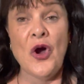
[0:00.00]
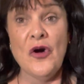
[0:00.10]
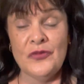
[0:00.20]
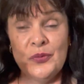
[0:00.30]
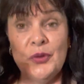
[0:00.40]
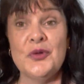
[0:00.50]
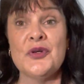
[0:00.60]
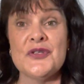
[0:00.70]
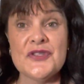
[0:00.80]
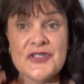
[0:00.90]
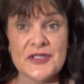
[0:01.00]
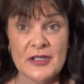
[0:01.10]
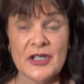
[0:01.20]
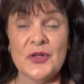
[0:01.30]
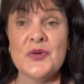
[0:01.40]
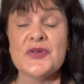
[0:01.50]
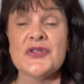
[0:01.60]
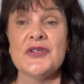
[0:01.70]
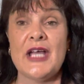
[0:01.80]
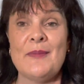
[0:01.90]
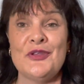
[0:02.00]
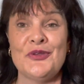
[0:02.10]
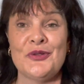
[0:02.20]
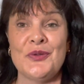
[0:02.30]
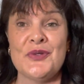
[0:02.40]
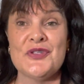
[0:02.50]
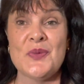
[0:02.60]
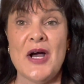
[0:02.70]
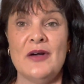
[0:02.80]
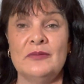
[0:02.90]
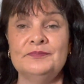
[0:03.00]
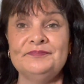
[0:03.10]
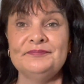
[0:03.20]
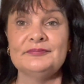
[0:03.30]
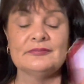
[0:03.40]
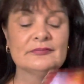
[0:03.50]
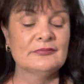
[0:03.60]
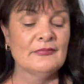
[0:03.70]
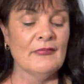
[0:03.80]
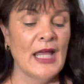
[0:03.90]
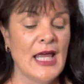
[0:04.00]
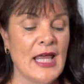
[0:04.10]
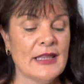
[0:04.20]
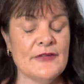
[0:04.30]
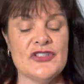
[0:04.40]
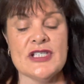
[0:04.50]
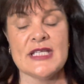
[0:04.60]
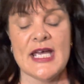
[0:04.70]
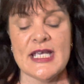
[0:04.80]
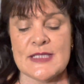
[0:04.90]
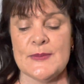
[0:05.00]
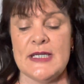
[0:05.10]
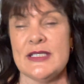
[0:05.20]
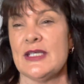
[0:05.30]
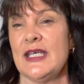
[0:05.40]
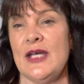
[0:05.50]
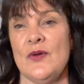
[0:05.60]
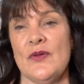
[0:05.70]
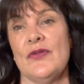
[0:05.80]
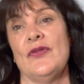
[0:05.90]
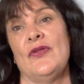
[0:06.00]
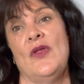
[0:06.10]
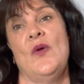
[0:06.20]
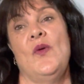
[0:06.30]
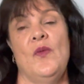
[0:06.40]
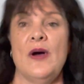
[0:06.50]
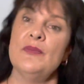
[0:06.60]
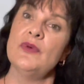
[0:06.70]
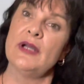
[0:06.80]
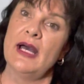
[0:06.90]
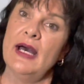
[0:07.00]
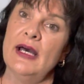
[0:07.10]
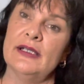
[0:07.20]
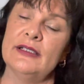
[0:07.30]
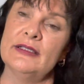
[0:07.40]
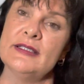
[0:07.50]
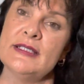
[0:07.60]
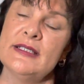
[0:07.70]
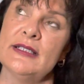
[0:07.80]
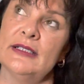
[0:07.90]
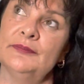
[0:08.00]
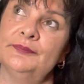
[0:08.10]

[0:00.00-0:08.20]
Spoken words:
off-worlders are also coming through as well. They've just asked me to get one more card in the center.